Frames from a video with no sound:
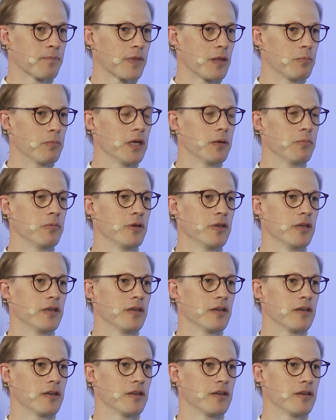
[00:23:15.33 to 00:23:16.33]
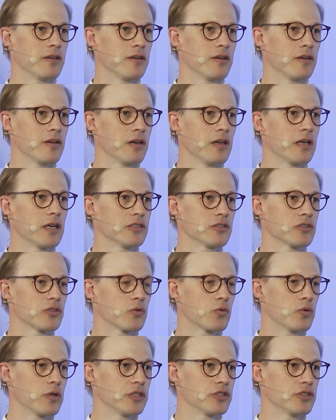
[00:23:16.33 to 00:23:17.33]
Maybe a
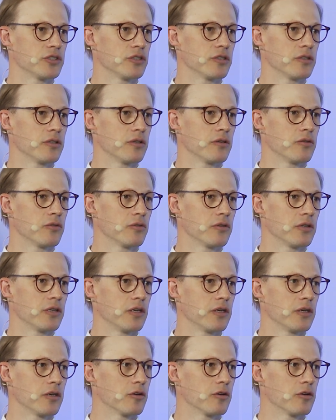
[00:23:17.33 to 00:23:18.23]
last question on the